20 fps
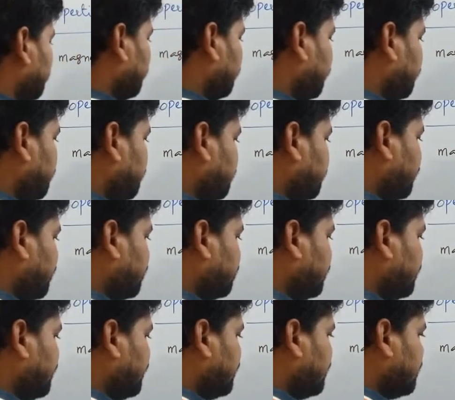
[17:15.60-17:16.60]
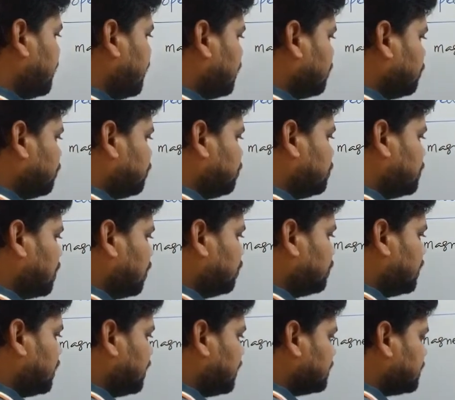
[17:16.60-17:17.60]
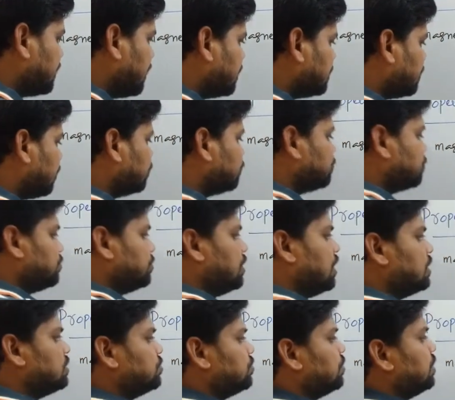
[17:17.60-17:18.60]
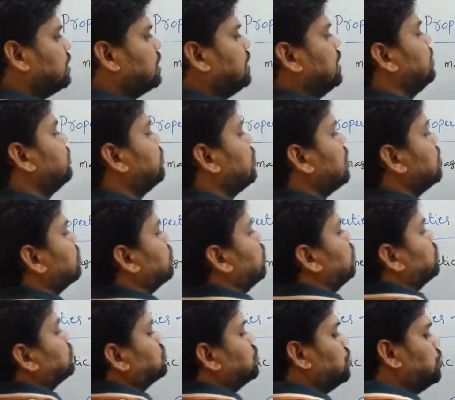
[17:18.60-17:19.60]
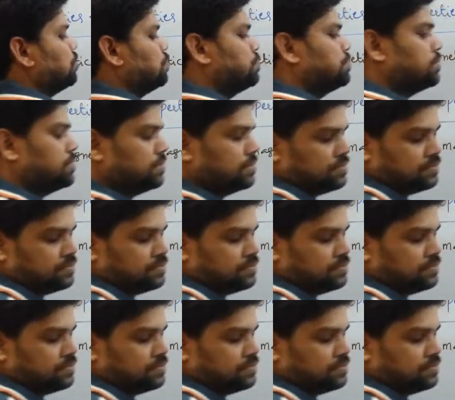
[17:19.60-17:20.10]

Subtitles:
From here north to south and inside south to north, so that they form closed loops.